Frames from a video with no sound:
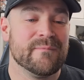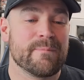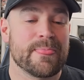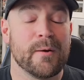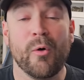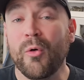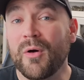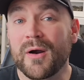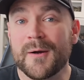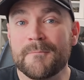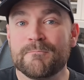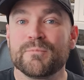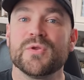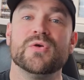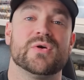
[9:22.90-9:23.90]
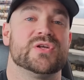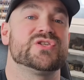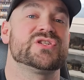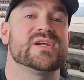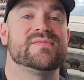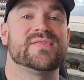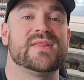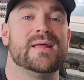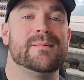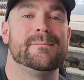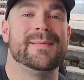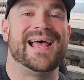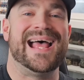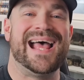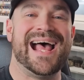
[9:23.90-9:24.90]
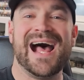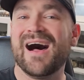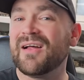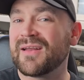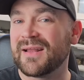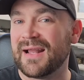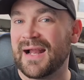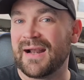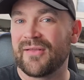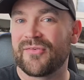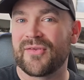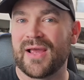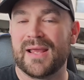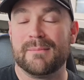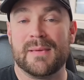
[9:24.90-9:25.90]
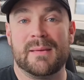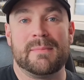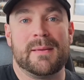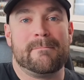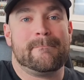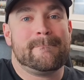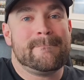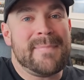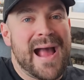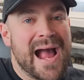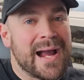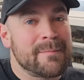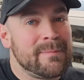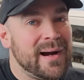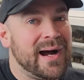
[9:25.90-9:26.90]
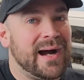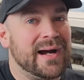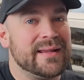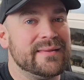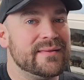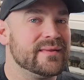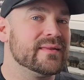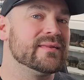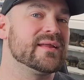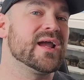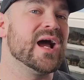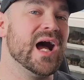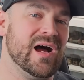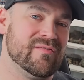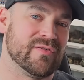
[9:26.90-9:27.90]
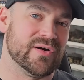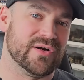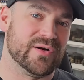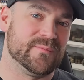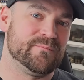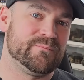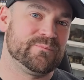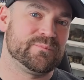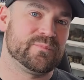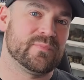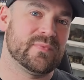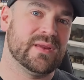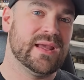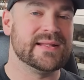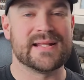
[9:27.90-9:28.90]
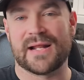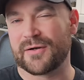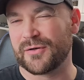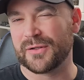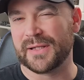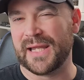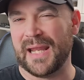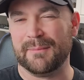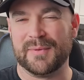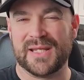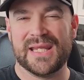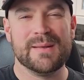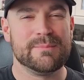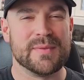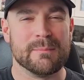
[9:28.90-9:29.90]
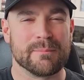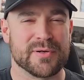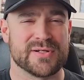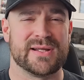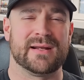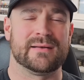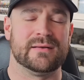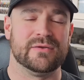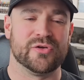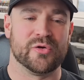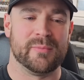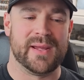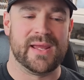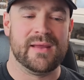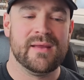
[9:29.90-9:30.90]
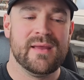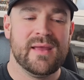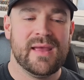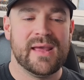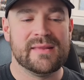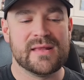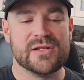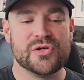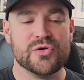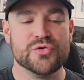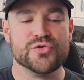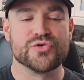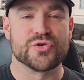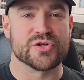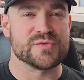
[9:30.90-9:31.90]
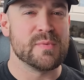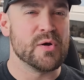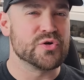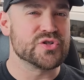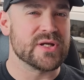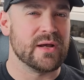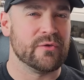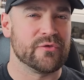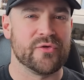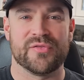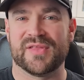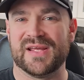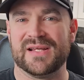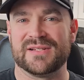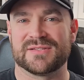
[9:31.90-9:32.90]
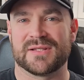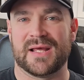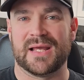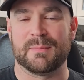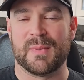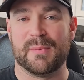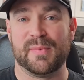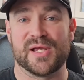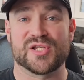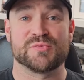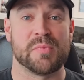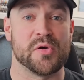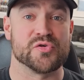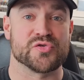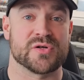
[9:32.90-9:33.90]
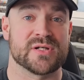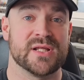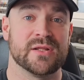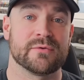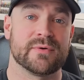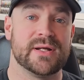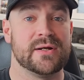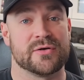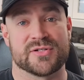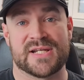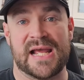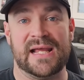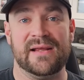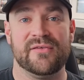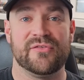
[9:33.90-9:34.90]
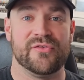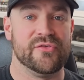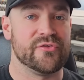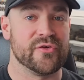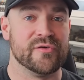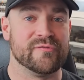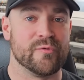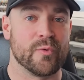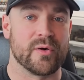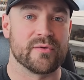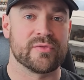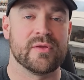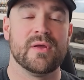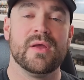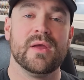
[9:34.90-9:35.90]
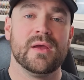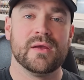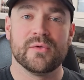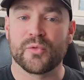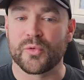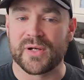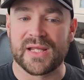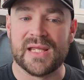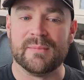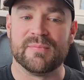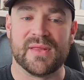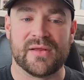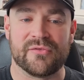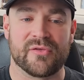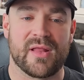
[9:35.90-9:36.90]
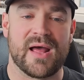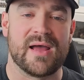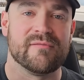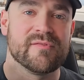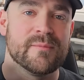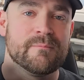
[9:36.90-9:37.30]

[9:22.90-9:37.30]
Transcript: Or you could shift them out of line of sight, maybe back behind cover in that early game to keep them protected a little bit, and then use your smoke shells on things like maybe exposed artillery or tanks and so forth in order to keep things alive.